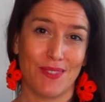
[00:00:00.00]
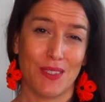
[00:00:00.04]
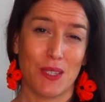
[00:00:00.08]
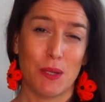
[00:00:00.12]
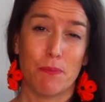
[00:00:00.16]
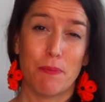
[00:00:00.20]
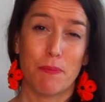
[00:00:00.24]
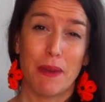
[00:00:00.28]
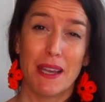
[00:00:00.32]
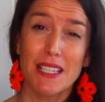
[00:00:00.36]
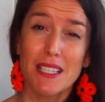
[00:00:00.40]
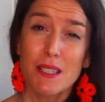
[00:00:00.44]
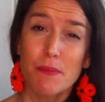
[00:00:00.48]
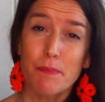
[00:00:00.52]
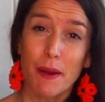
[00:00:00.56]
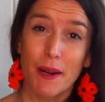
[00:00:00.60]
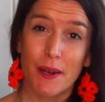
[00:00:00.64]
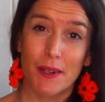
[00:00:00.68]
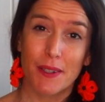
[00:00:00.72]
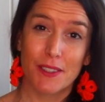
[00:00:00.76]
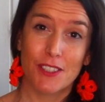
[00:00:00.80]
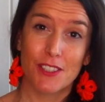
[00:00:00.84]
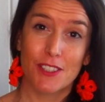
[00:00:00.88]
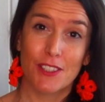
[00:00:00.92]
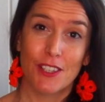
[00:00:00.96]
The best
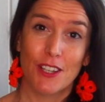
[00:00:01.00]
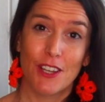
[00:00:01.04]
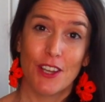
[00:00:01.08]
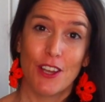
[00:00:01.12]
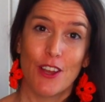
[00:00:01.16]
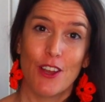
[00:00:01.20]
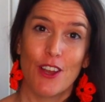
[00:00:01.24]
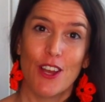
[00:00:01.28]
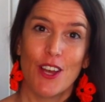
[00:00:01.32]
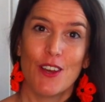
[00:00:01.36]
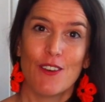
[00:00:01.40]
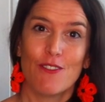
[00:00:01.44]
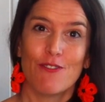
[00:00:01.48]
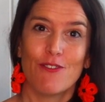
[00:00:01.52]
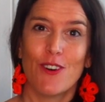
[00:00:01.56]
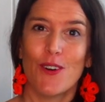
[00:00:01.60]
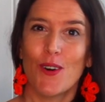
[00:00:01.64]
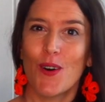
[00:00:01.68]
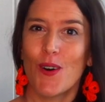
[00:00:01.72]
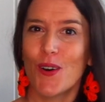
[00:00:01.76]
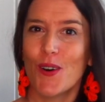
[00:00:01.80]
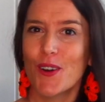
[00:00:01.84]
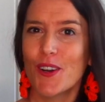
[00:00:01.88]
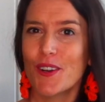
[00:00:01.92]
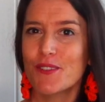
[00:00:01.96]
part
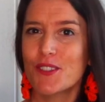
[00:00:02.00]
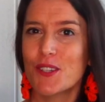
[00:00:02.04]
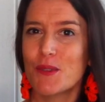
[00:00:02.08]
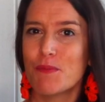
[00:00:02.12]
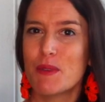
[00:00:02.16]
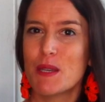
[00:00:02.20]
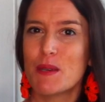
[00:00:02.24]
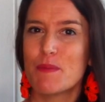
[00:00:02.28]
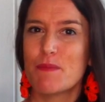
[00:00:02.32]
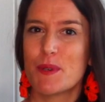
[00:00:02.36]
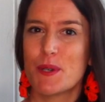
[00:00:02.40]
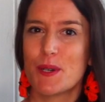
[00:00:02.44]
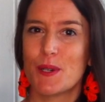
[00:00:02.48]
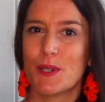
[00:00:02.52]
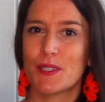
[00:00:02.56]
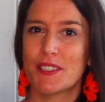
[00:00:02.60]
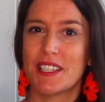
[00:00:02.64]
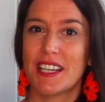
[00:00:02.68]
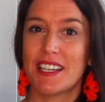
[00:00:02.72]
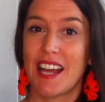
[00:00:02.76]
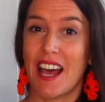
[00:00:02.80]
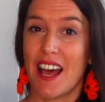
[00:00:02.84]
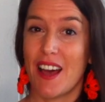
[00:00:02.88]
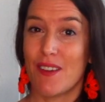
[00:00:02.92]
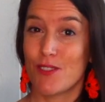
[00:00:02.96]
for all of the people
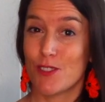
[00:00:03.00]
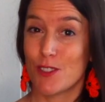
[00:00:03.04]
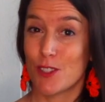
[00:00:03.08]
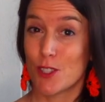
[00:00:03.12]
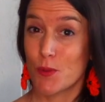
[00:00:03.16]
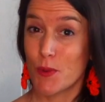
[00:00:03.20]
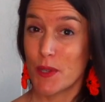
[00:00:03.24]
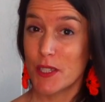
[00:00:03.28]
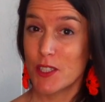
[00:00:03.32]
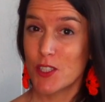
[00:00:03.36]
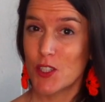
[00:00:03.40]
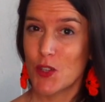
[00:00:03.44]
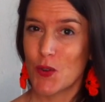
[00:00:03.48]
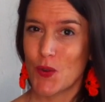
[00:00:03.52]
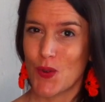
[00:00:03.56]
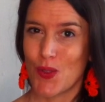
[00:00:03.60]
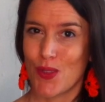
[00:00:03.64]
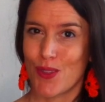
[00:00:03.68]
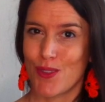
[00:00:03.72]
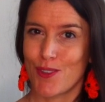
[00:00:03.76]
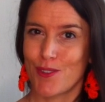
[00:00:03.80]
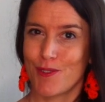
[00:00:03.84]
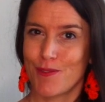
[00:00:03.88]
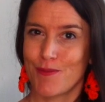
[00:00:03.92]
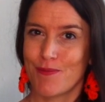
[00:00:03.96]
that have a sweet
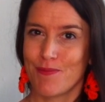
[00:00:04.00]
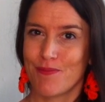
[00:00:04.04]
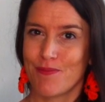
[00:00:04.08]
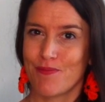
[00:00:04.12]
tooth.